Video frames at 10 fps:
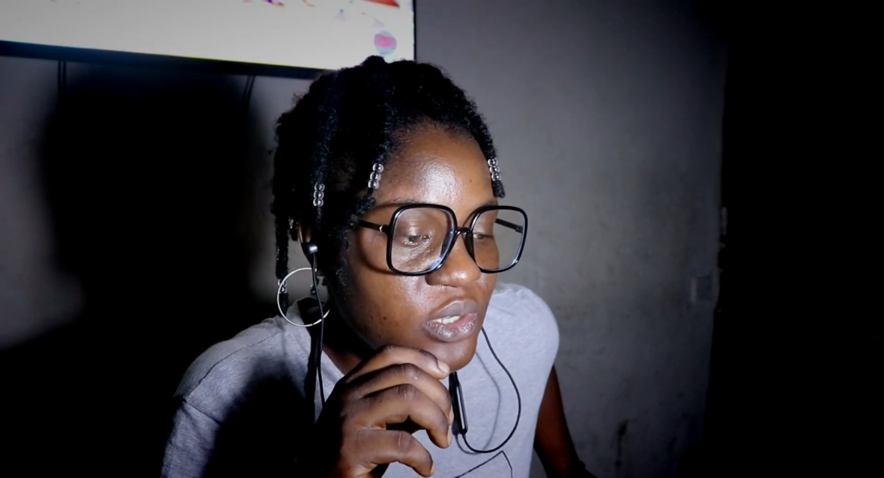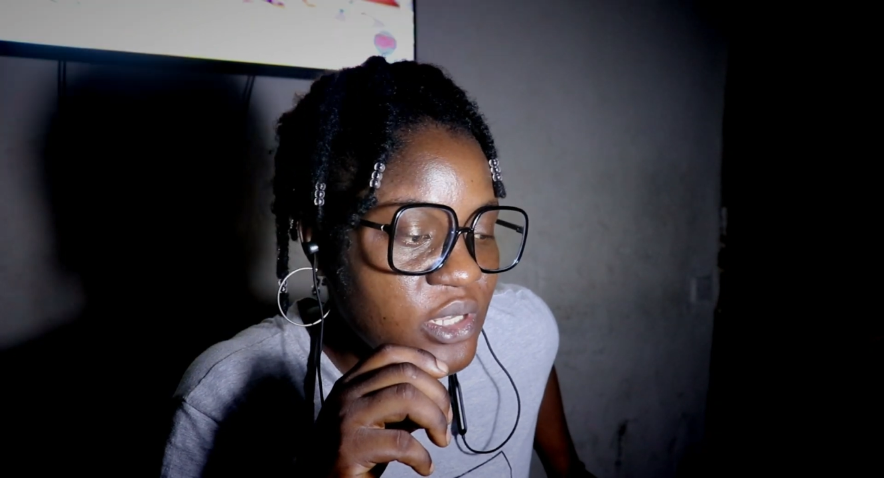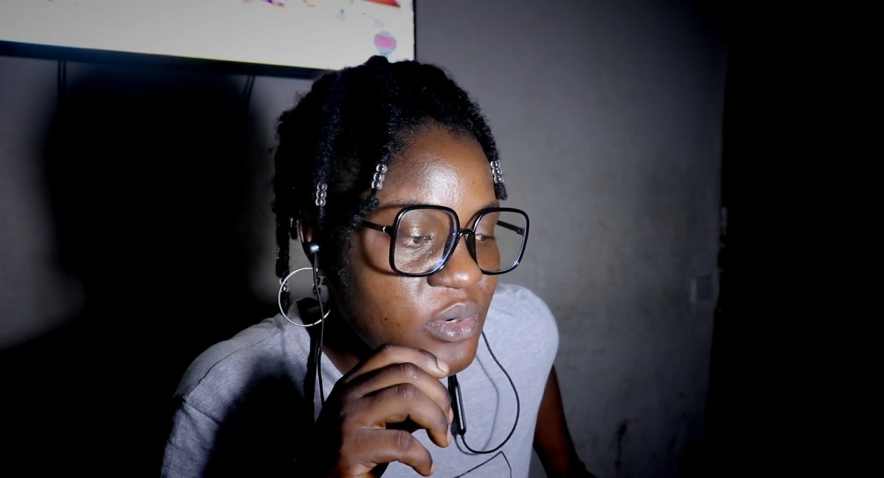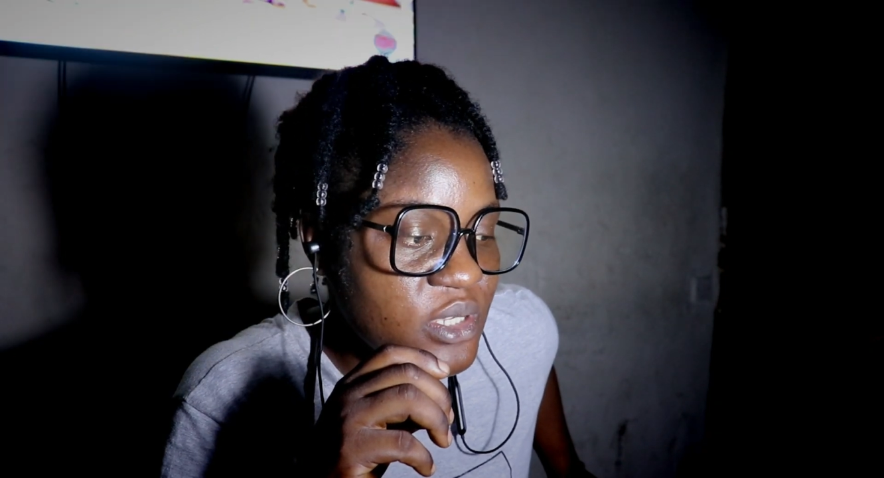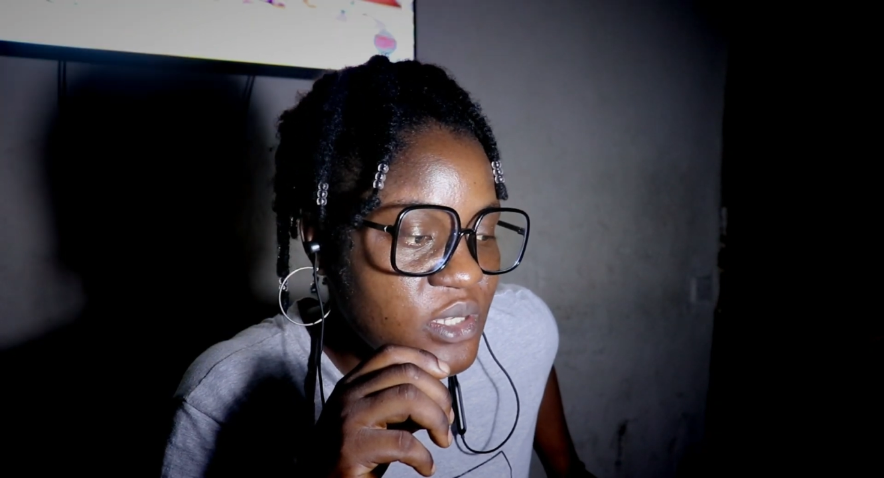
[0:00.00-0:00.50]

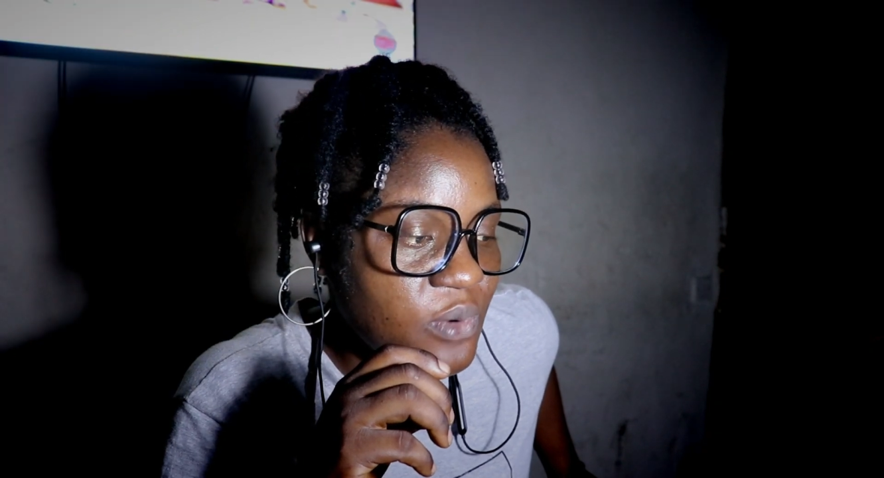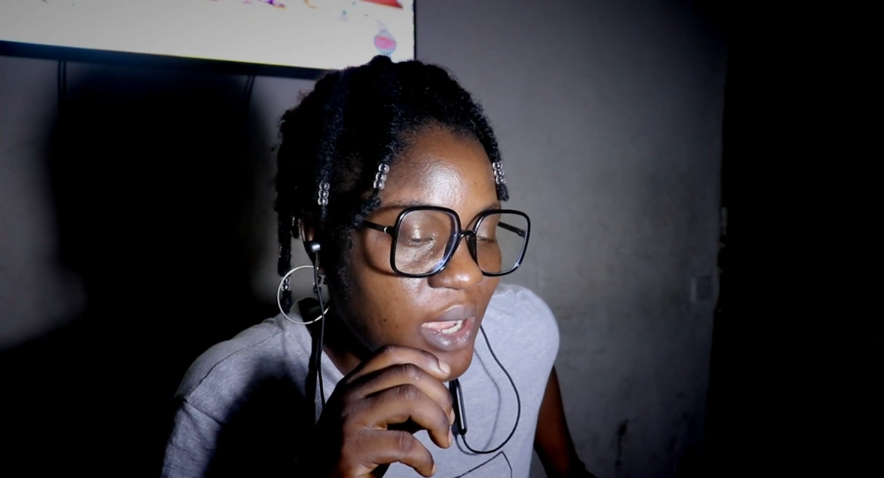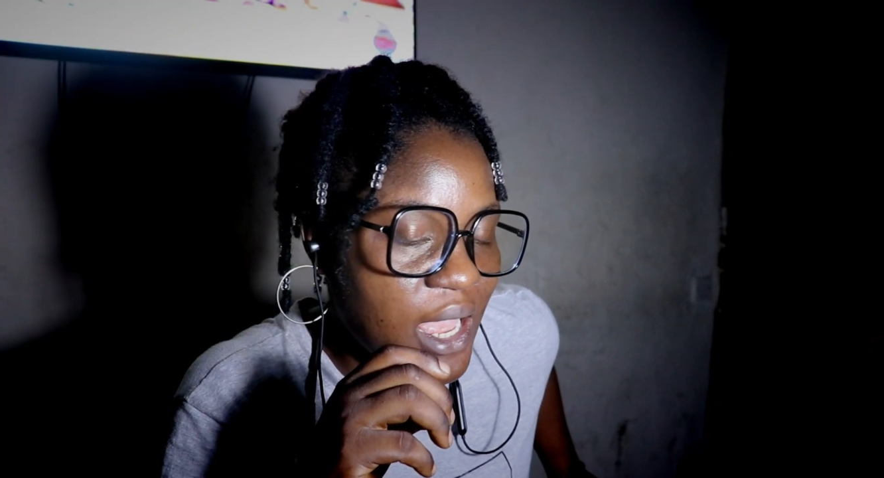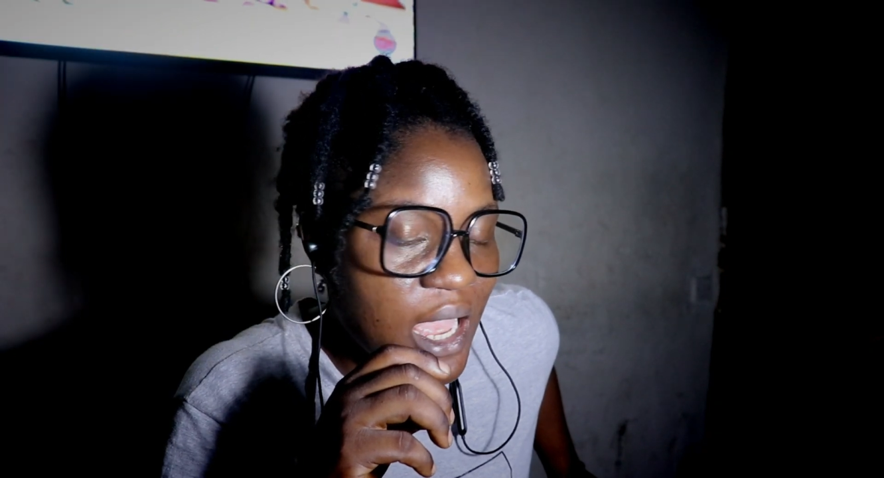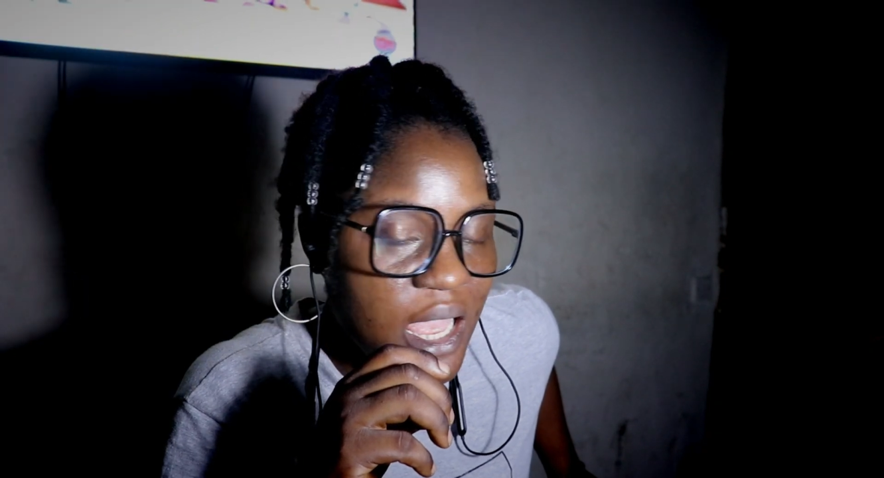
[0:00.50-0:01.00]
only reason
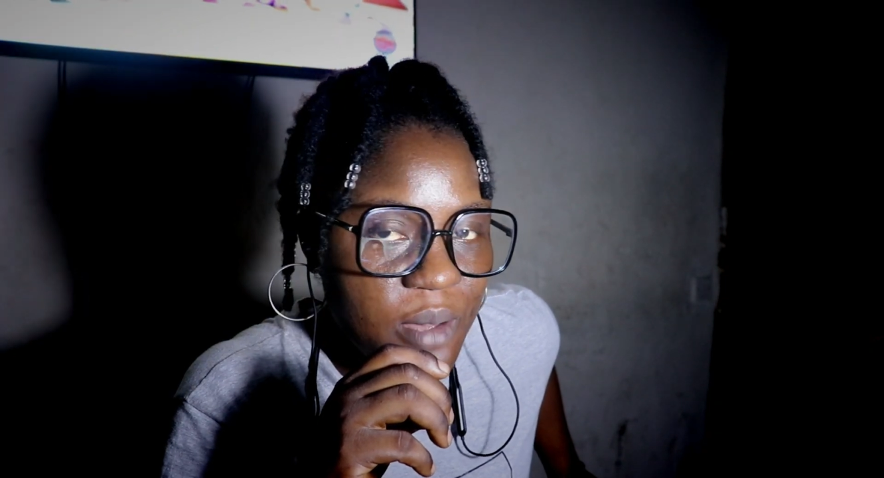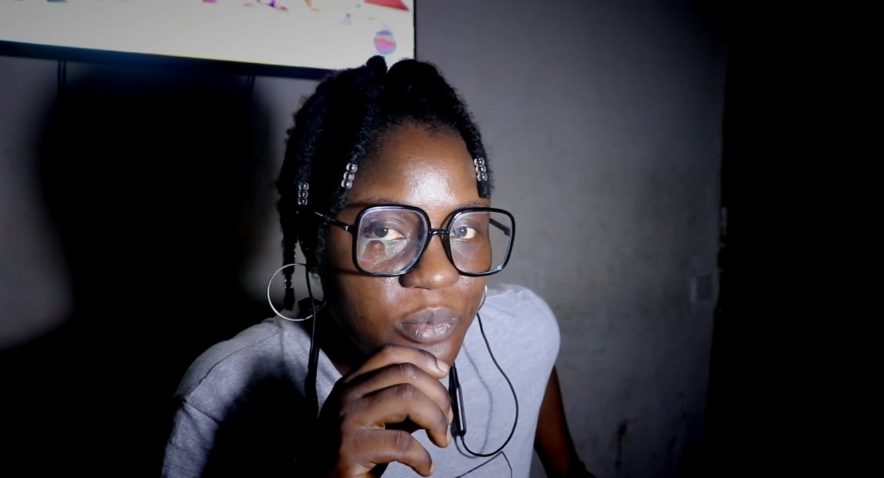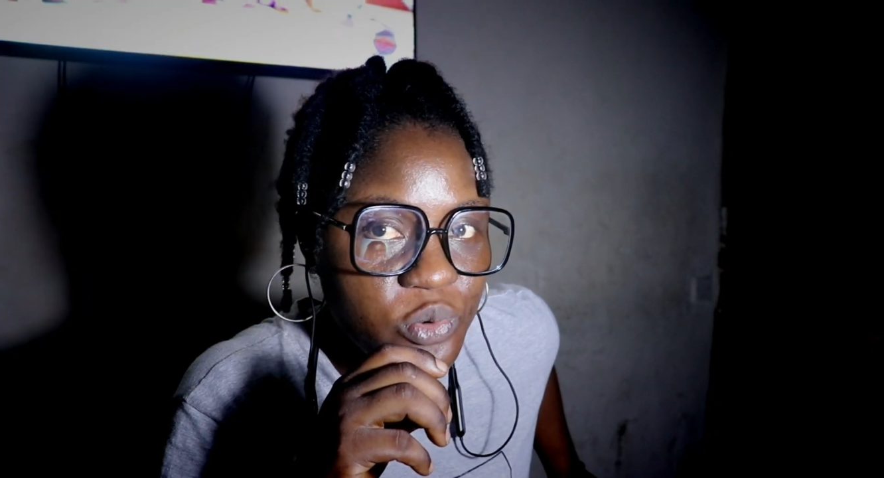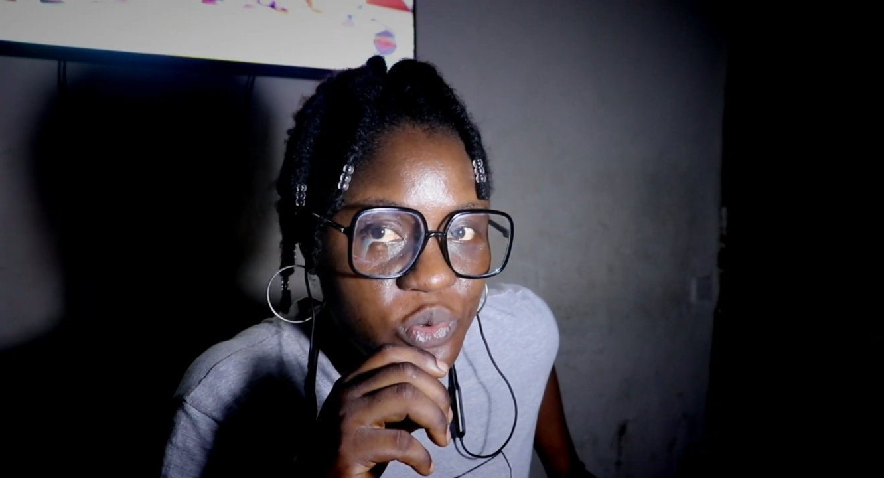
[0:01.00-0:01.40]
why I am